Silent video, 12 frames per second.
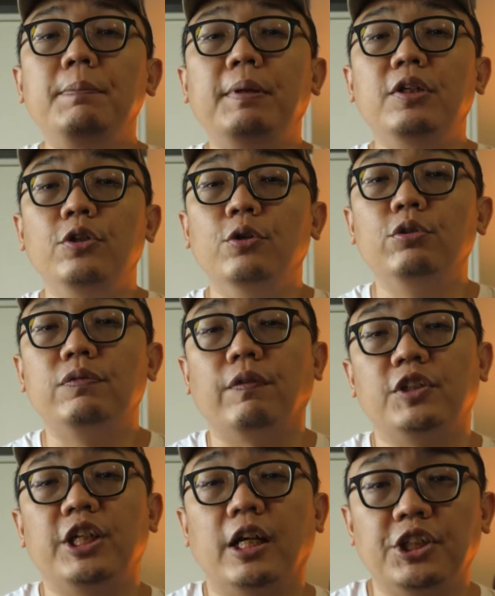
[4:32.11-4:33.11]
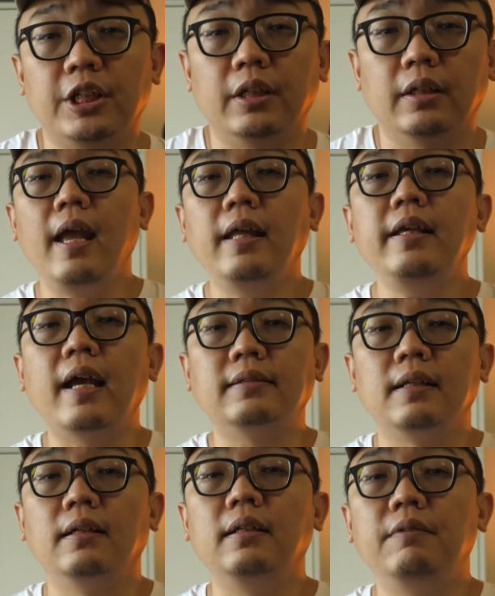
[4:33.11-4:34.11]
be used for charging. Any
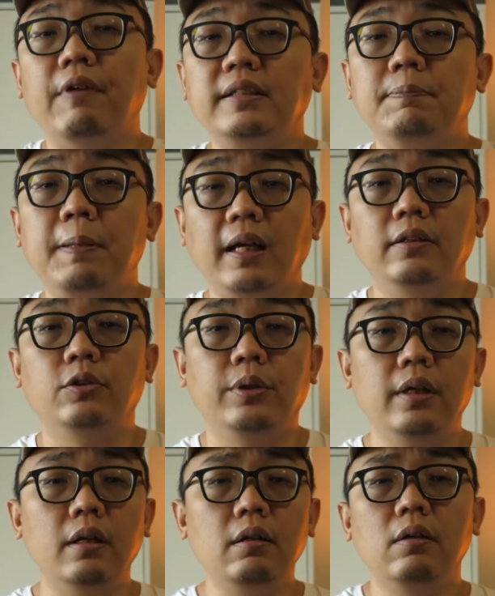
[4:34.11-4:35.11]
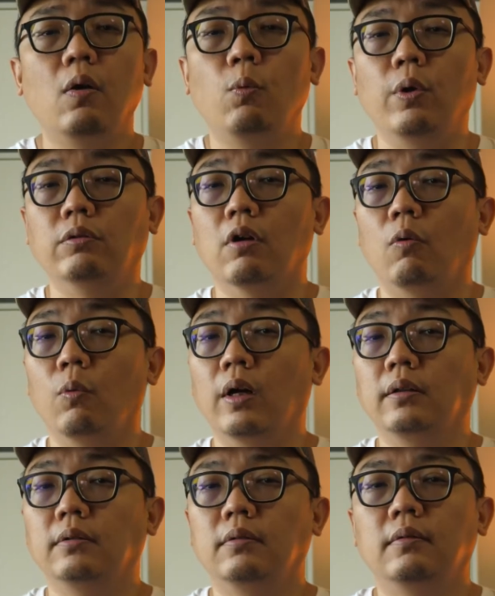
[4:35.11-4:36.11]
external device plugged into here will not work.
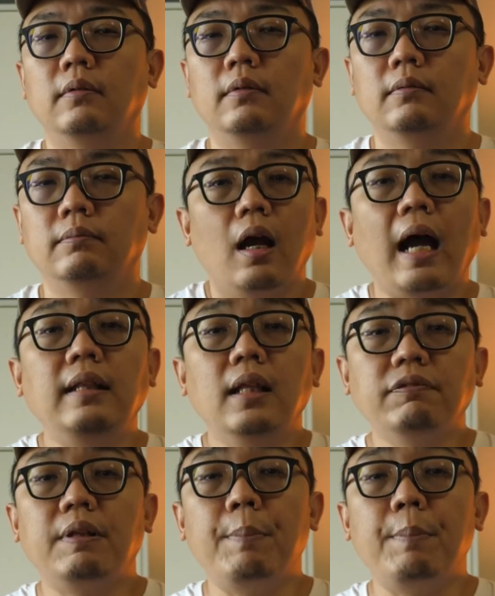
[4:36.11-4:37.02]
I love the